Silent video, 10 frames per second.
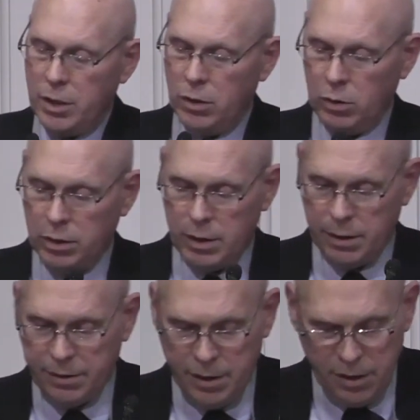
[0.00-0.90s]
the whole
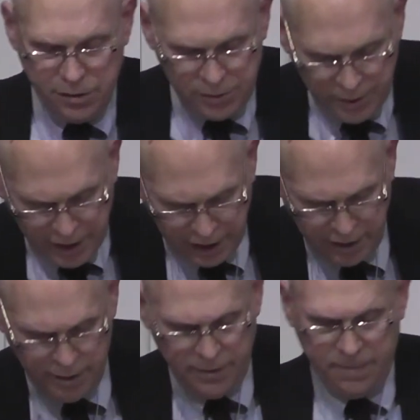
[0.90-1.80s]
earth. Three,
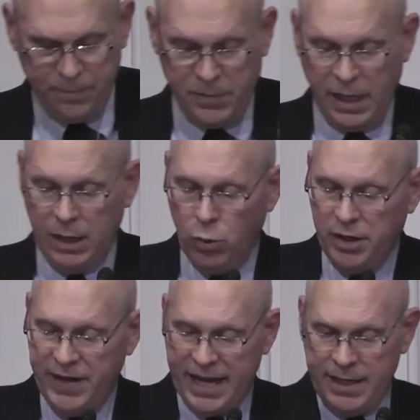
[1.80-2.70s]
he would
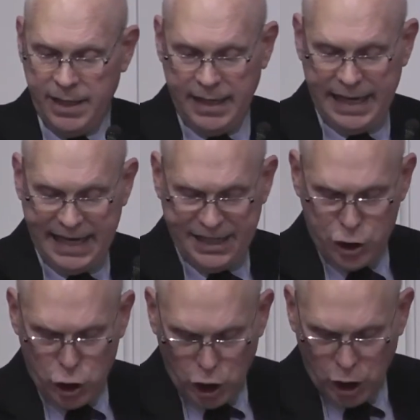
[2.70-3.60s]
have had
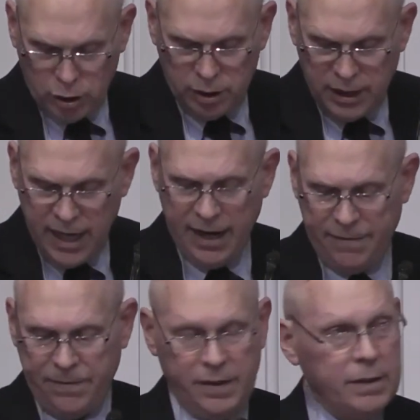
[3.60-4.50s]
eternal life,
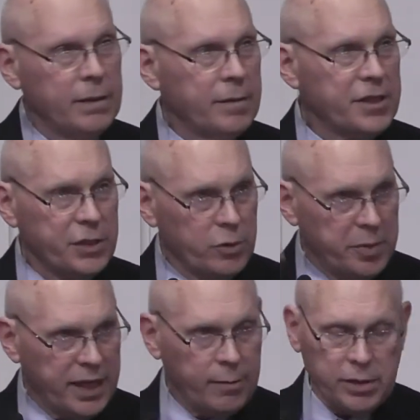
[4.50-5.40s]
because he would have
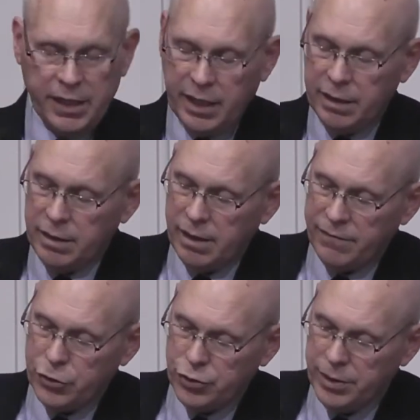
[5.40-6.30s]
been able to eat
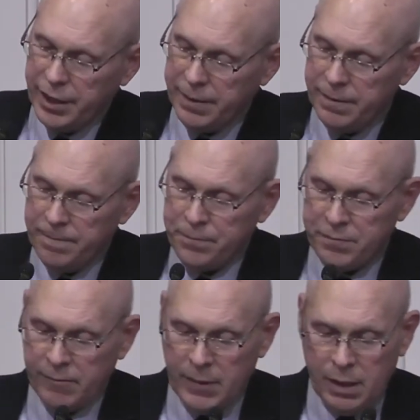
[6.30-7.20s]
of the tree
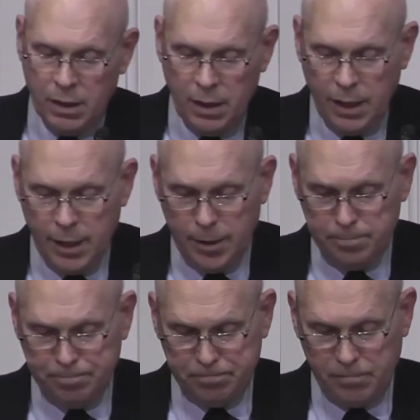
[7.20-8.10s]

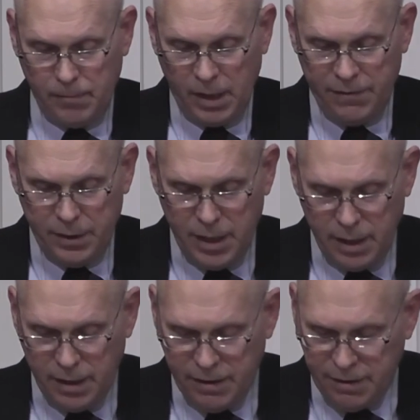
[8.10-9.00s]
um, of, the,
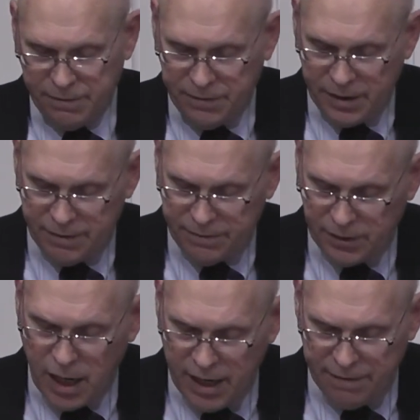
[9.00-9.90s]
uh, of, of
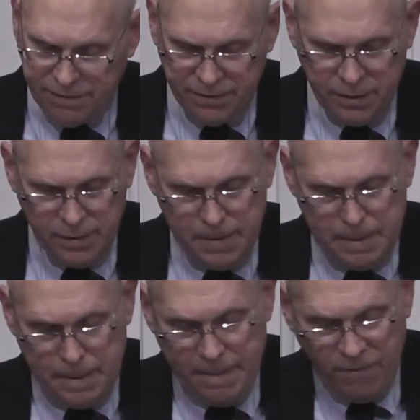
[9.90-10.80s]
life.
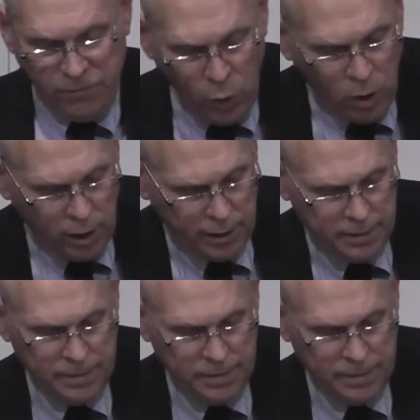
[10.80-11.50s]
Four,